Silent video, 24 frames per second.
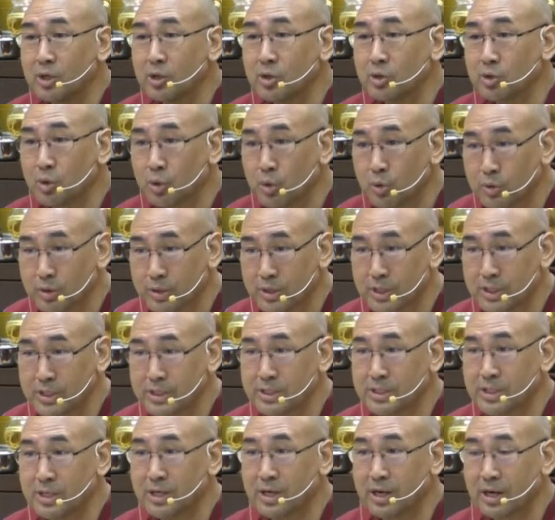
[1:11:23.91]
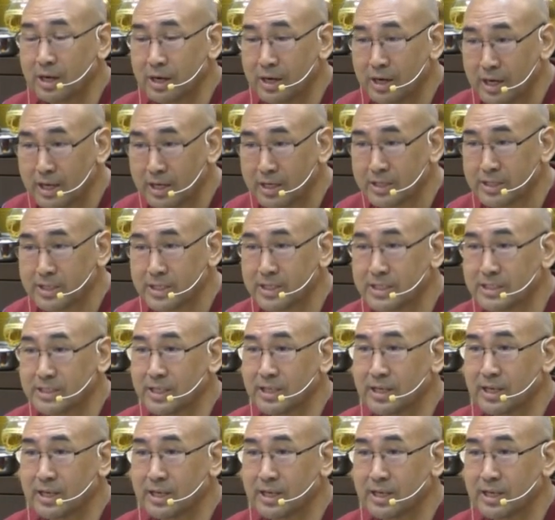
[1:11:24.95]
throat cancer, lung cancer,